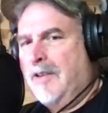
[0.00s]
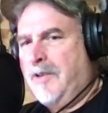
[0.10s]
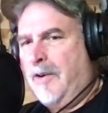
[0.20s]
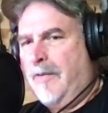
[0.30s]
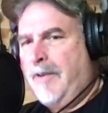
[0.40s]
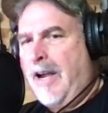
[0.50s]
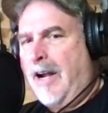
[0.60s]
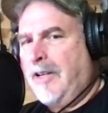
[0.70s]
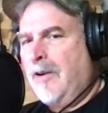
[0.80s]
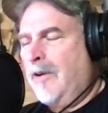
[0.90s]
So,
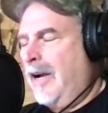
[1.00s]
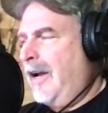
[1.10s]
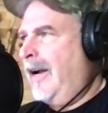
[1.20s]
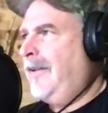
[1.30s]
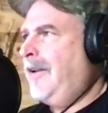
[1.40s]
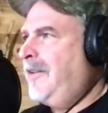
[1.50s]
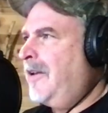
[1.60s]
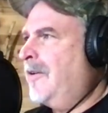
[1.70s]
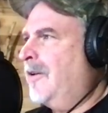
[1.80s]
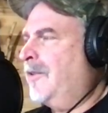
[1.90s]
yeah, you know, it
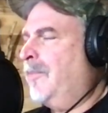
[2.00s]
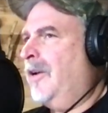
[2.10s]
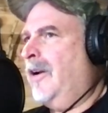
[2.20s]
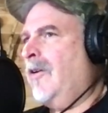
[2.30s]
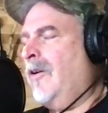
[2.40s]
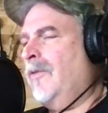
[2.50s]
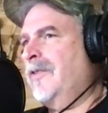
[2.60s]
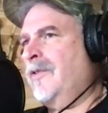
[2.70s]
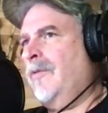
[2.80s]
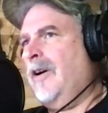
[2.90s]
doesn't hurt to blind call
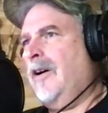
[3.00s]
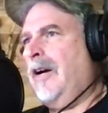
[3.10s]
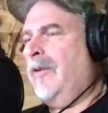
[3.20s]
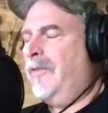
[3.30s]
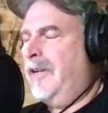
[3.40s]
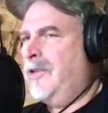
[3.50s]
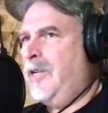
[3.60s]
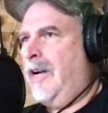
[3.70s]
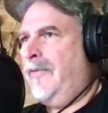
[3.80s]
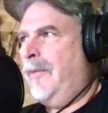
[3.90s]
once in a while, I don't think,
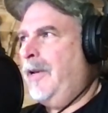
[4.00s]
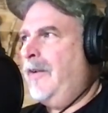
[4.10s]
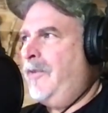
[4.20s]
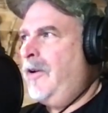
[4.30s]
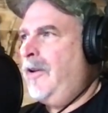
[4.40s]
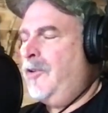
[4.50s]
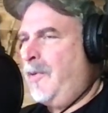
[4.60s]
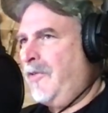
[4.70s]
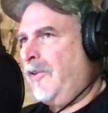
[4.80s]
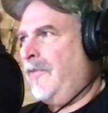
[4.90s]
Jeff. I mean,
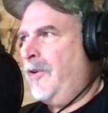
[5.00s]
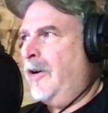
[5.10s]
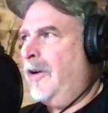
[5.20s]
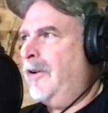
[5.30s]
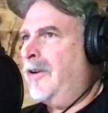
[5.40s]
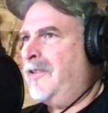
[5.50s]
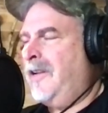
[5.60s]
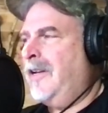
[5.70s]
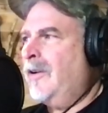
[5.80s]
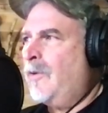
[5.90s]
especially if you're hunting on a
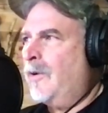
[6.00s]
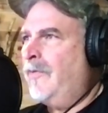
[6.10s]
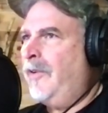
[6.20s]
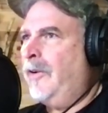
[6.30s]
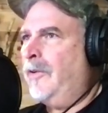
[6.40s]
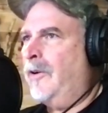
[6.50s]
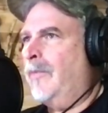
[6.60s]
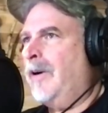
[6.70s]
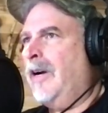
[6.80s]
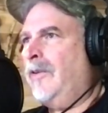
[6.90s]
standing cornfield or
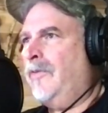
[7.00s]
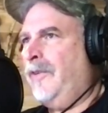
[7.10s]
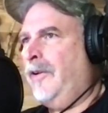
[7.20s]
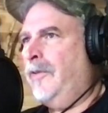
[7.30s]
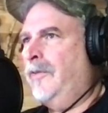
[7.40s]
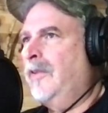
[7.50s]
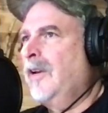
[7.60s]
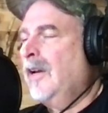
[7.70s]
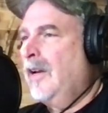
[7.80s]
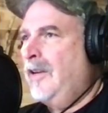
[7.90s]
a Milo field and
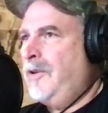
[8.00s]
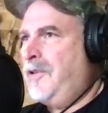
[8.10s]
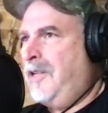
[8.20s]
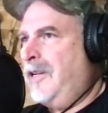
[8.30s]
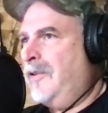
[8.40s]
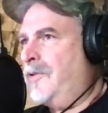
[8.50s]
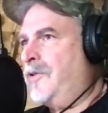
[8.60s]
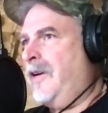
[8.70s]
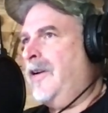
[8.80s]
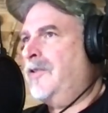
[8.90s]
you're seeing
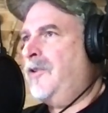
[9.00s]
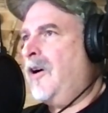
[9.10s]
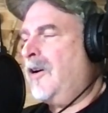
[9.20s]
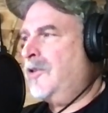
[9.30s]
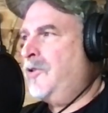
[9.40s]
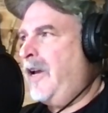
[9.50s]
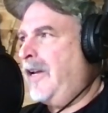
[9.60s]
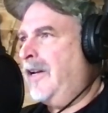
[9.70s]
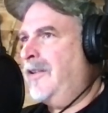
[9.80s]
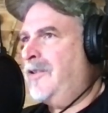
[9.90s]
those stalks
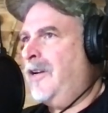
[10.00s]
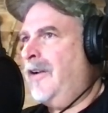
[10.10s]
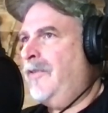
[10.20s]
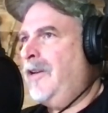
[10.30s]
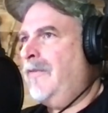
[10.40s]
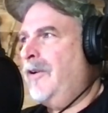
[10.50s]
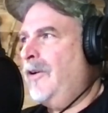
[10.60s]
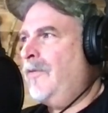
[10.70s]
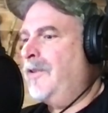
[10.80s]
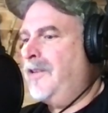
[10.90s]
shaking and stuff, you never
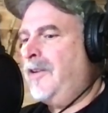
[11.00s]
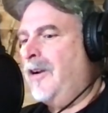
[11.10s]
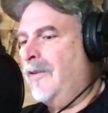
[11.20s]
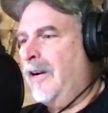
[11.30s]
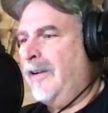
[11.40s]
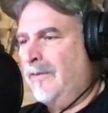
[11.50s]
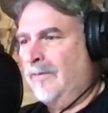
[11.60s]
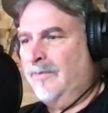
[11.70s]
know what's in there, right?